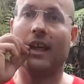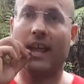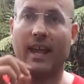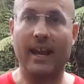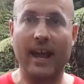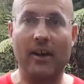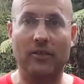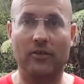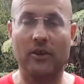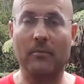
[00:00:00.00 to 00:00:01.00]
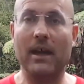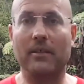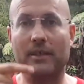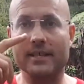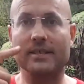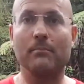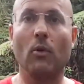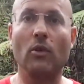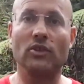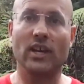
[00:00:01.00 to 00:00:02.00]
and out through your mouth. This
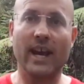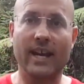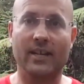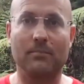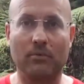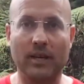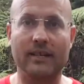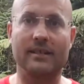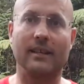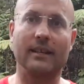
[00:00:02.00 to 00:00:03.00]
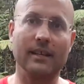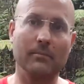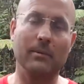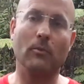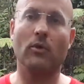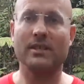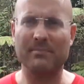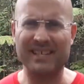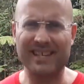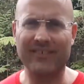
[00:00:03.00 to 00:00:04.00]
small change brings a little bit more
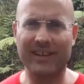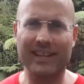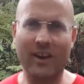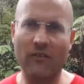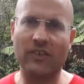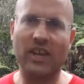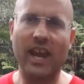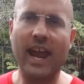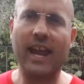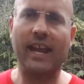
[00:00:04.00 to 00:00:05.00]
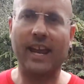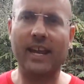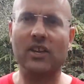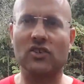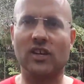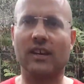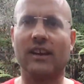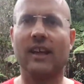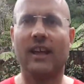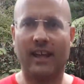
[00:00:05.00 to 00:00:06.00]
specifically of yang energy
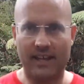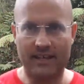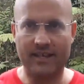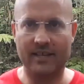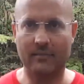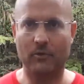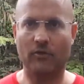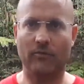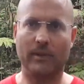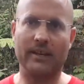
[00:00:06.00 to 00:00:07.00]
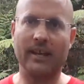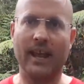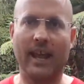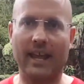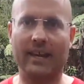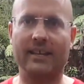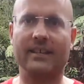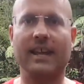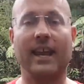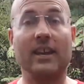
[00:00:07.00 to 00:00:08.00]
into the movement and
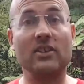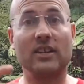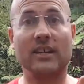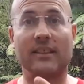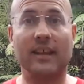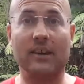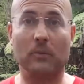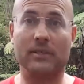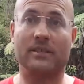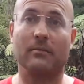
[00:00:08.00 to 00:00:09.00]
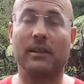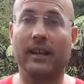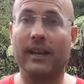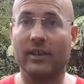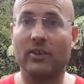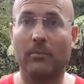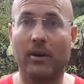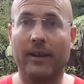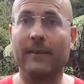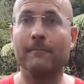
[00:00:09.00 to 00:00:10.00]
into the energy that it will stimulate in your
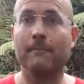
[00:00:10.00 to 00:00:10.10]
body.